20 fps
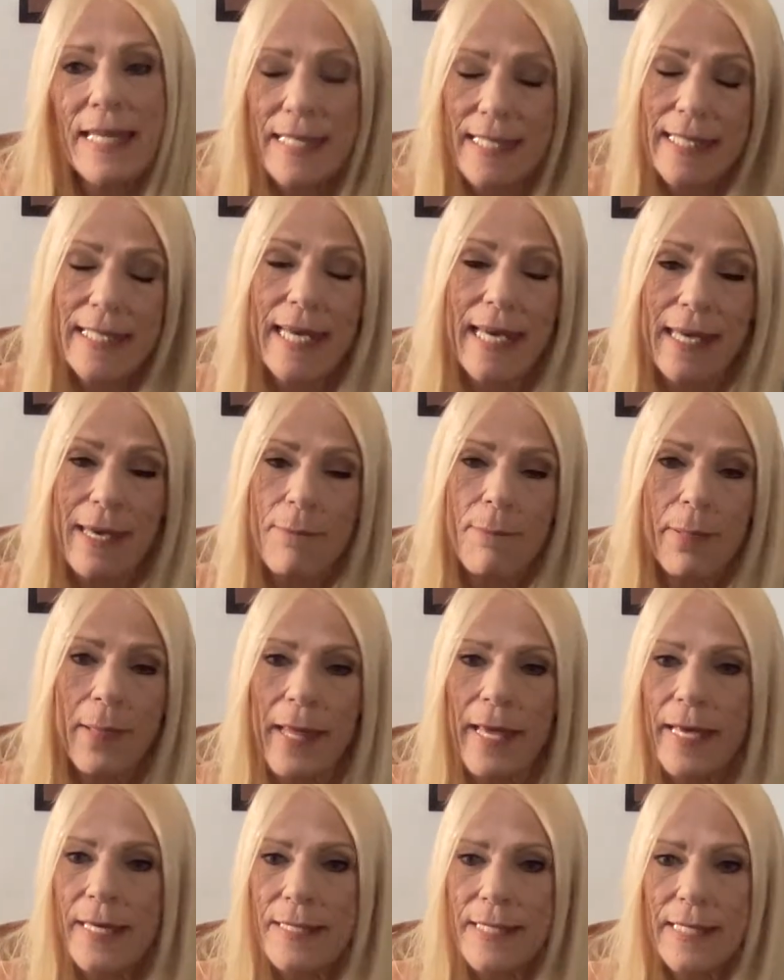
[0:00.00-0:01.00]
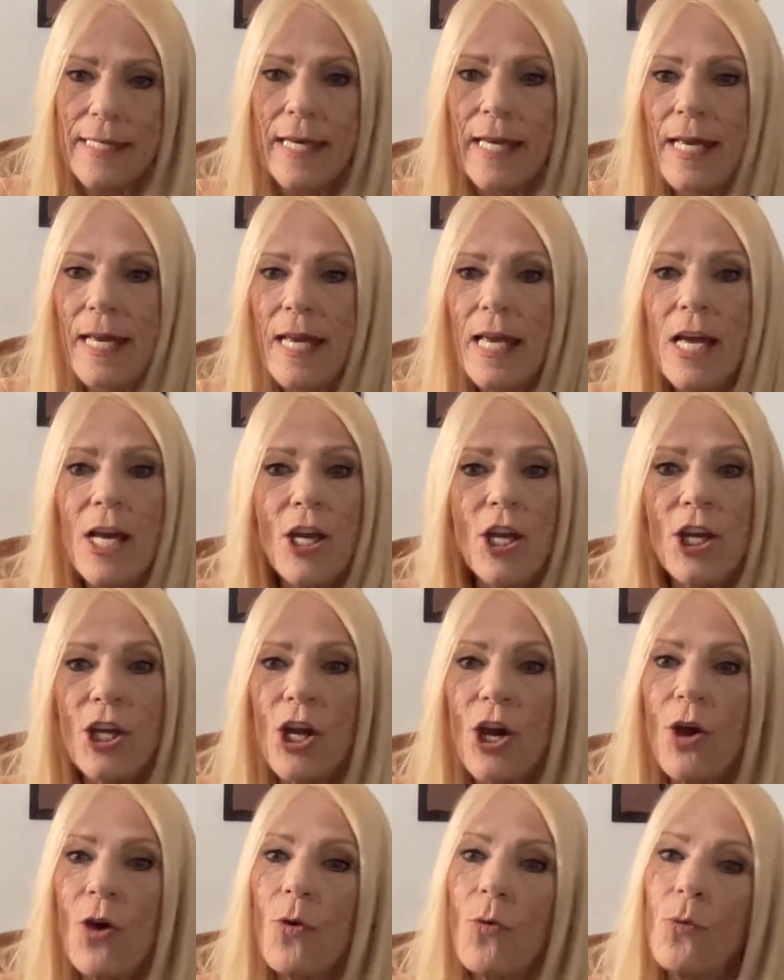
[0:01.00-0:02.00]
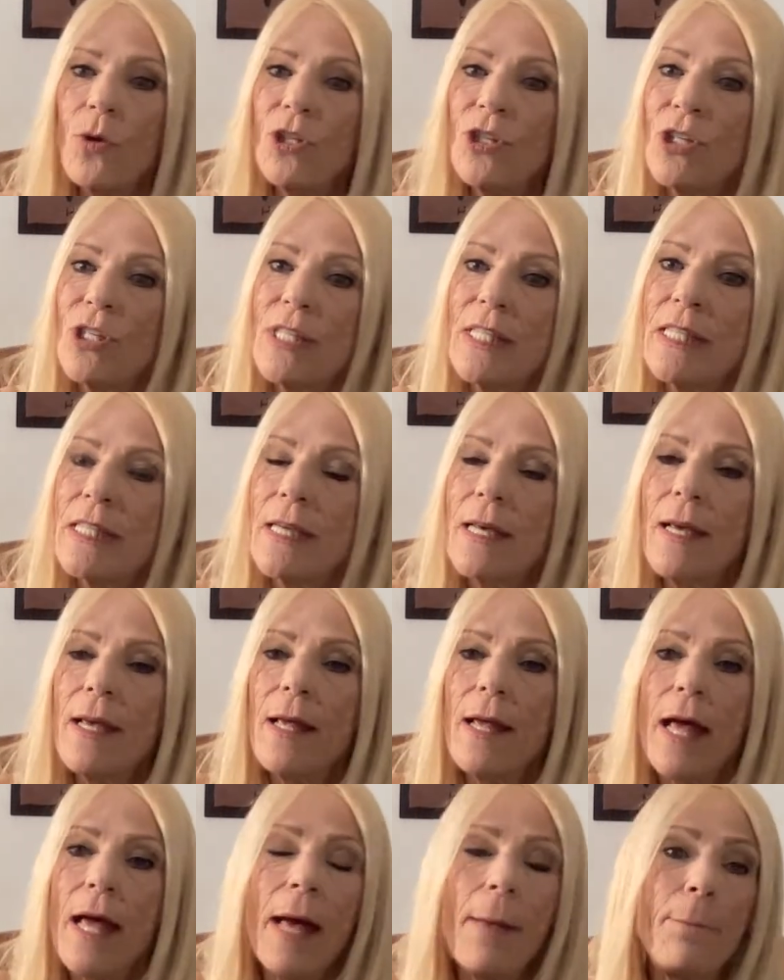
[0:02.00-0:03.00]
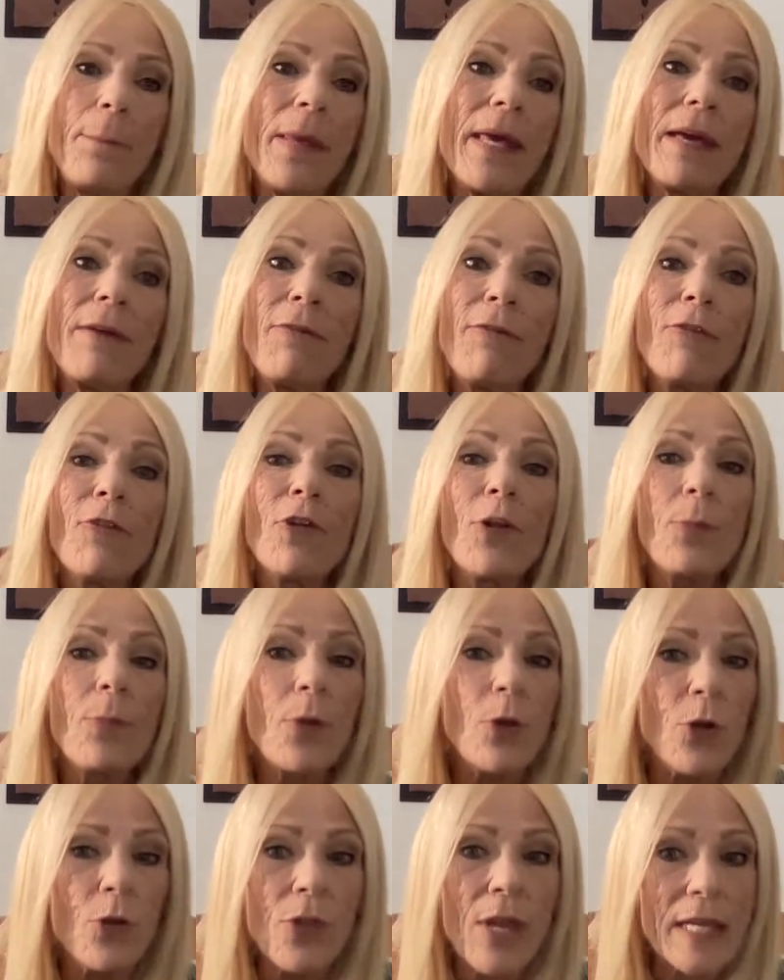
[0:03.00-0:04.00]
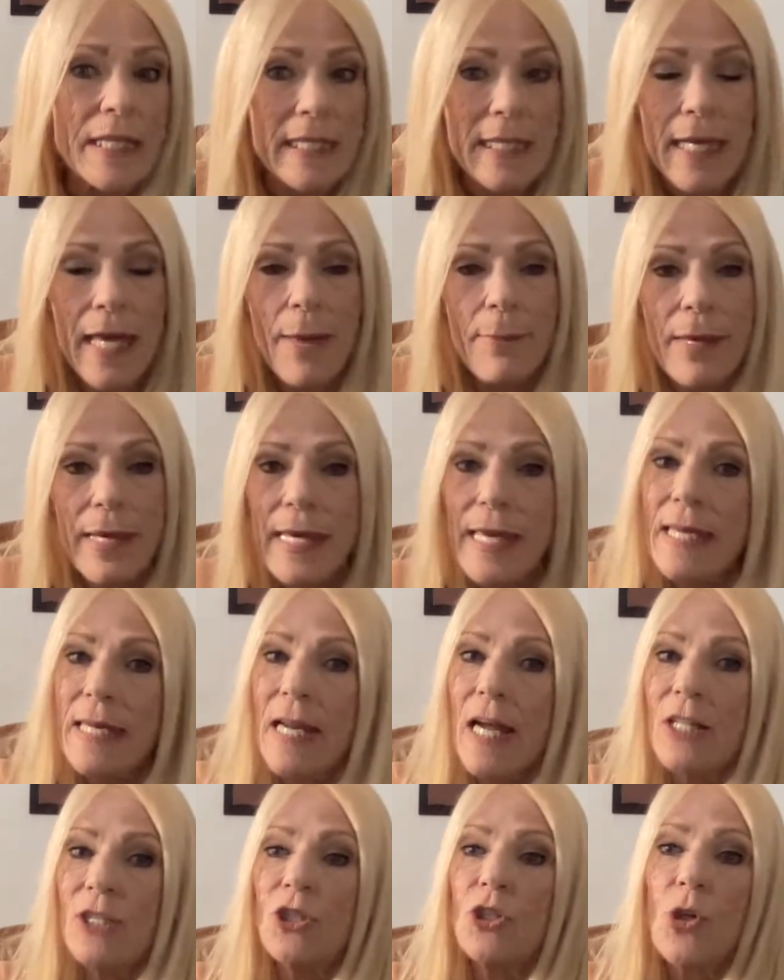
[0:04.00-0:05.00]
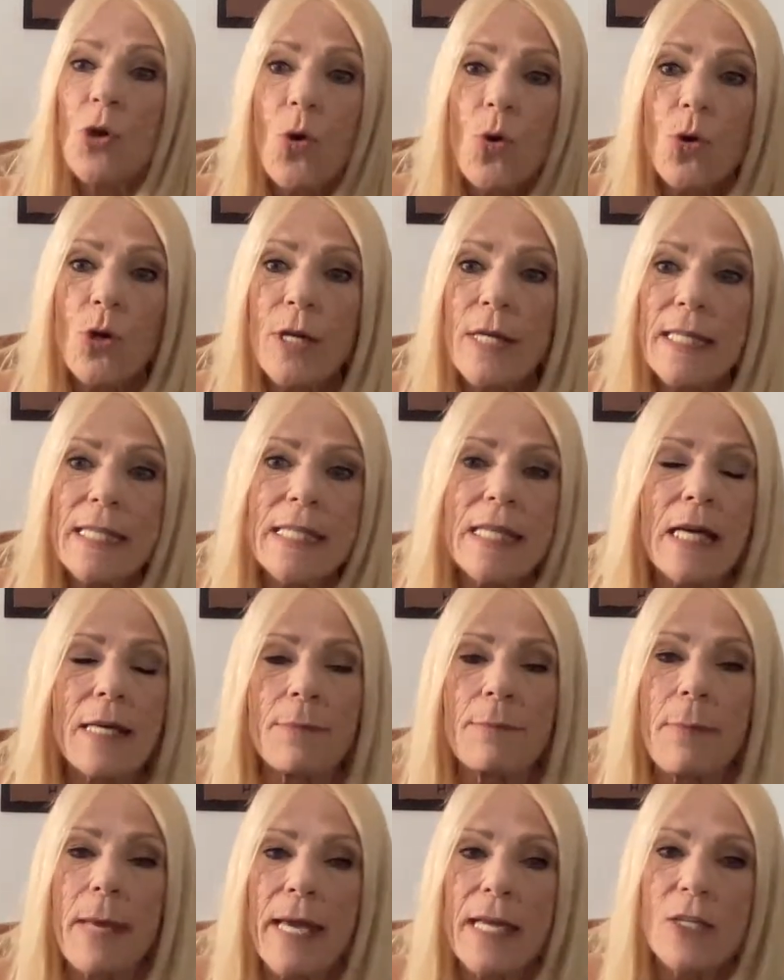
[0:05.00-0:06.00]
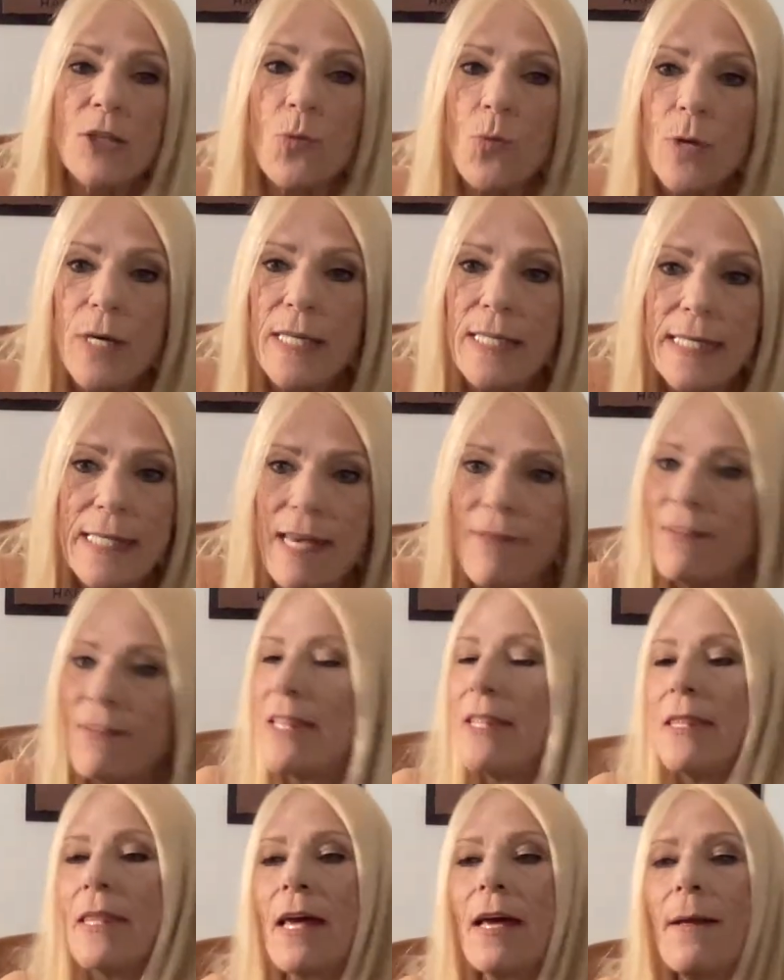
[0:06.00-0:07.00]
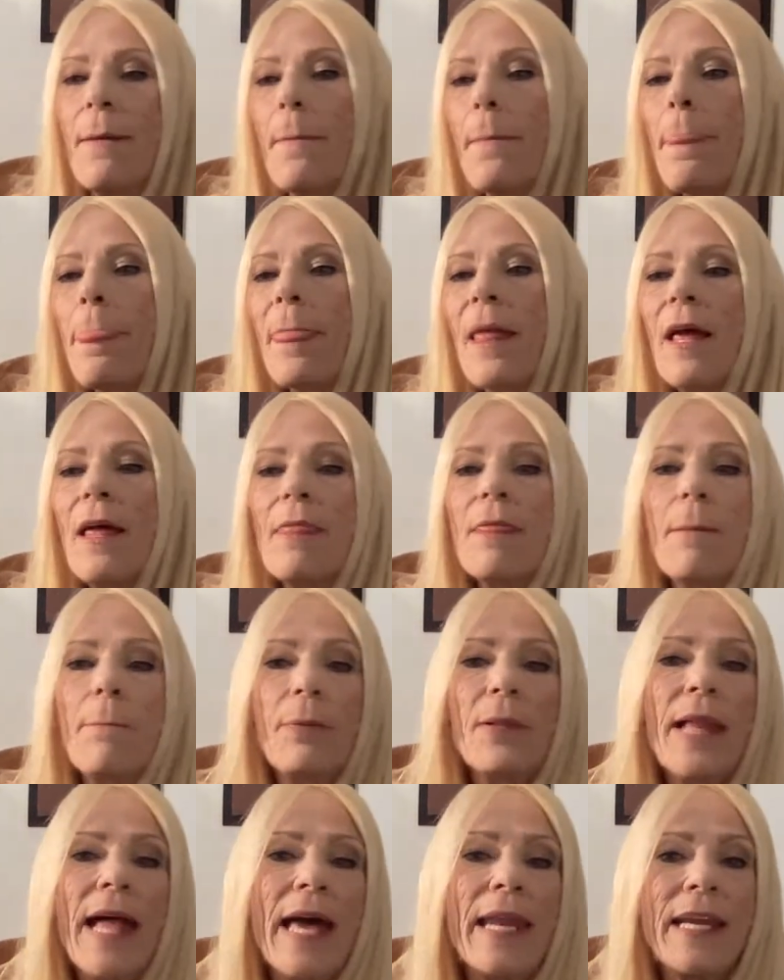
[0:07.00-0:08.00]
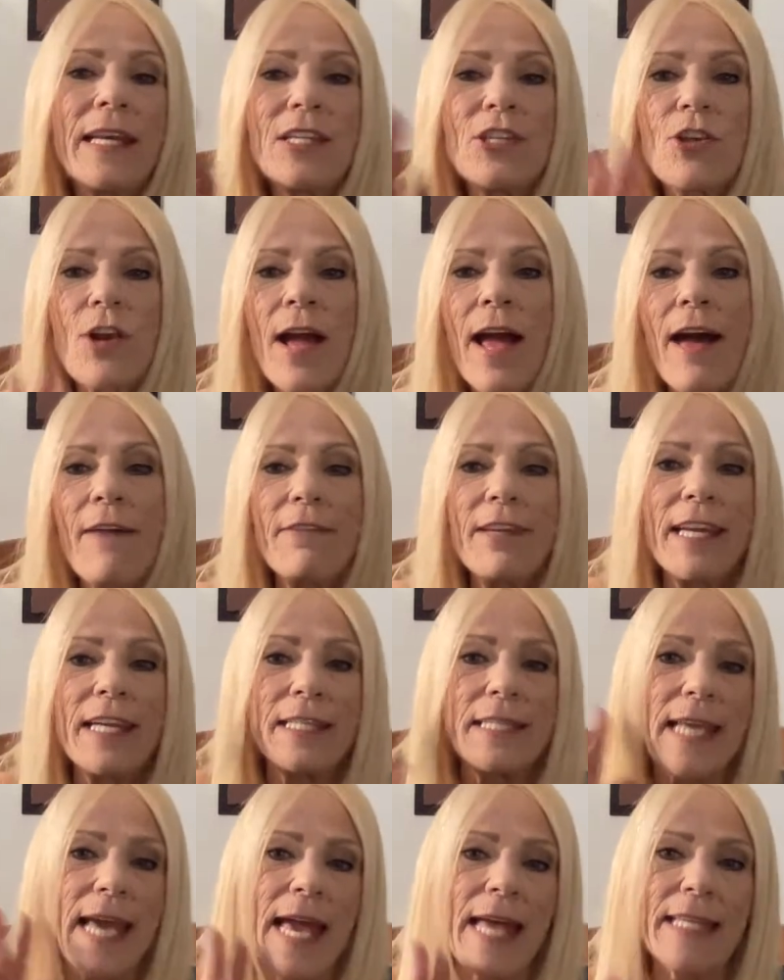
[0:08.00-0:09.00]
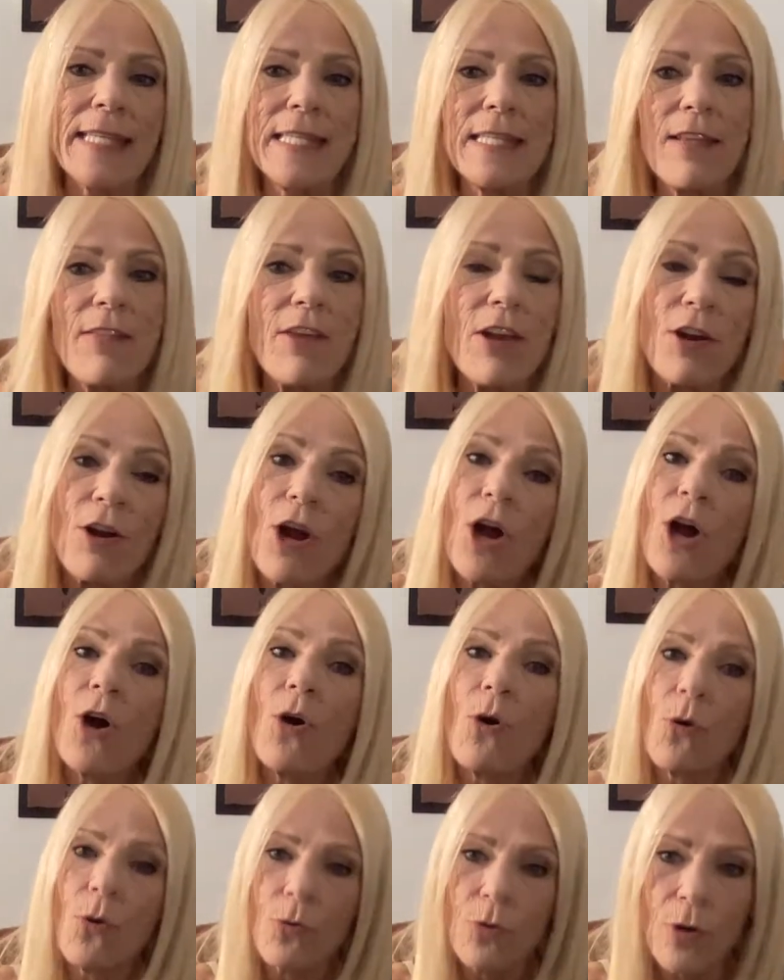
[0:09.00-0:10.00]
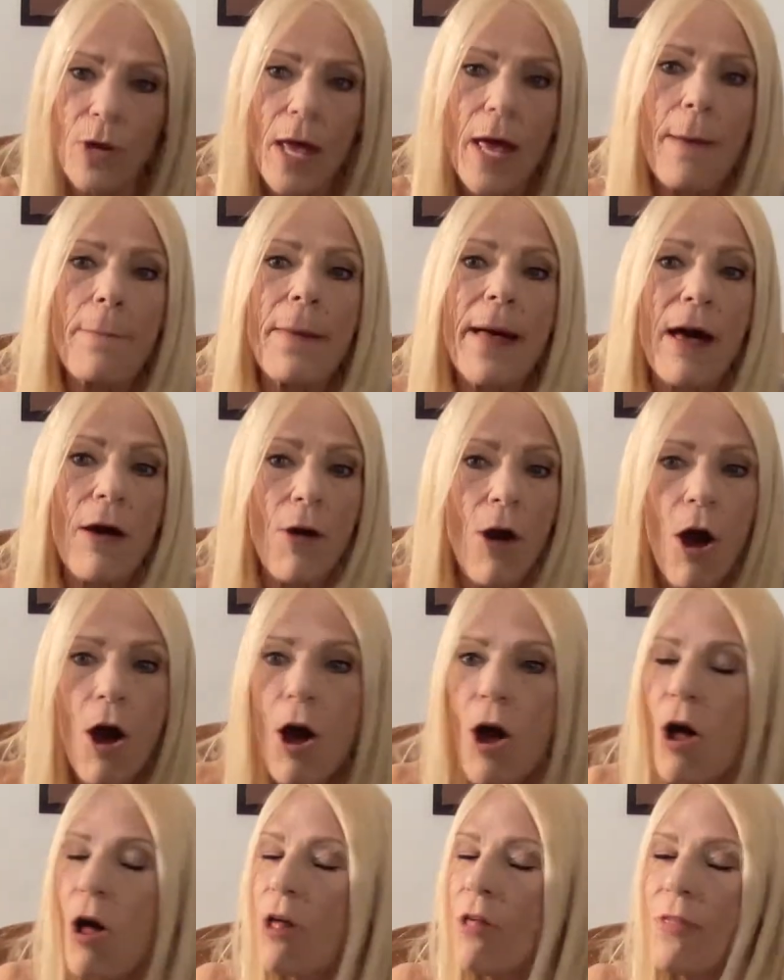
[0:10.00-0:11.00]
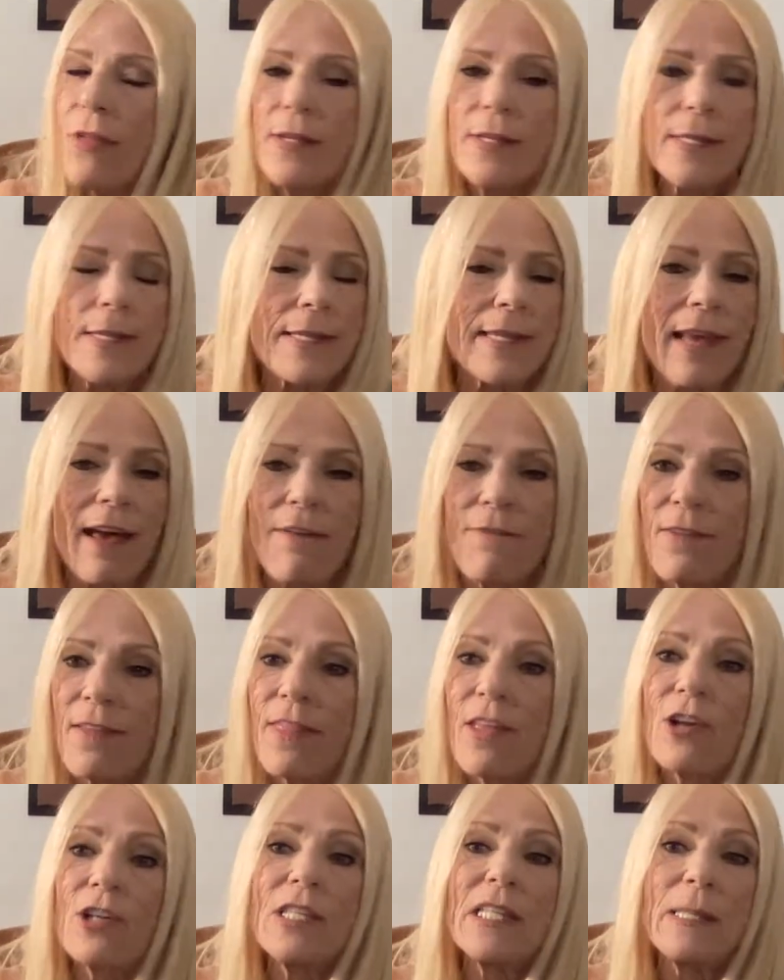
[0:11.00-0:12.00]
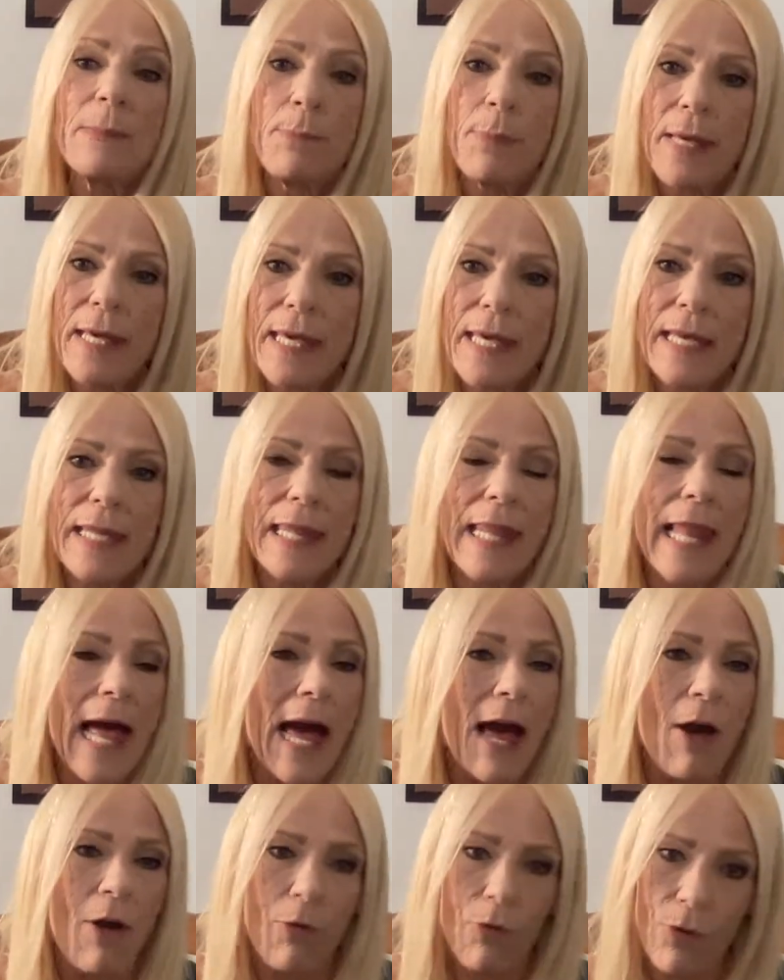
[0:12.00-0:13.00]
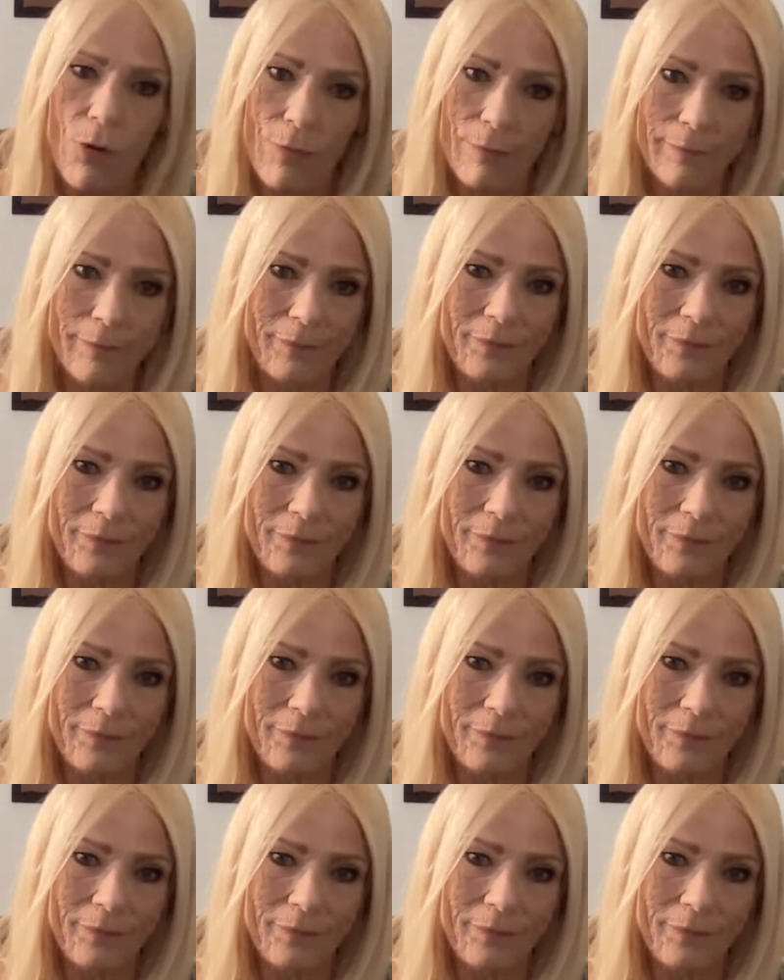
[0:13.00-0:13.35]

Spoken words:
It's taking place, which is a big full moon that's coming in on Taurus on May 27th. The planets are having a dance of their own about all this stuff, and they're speaking loud.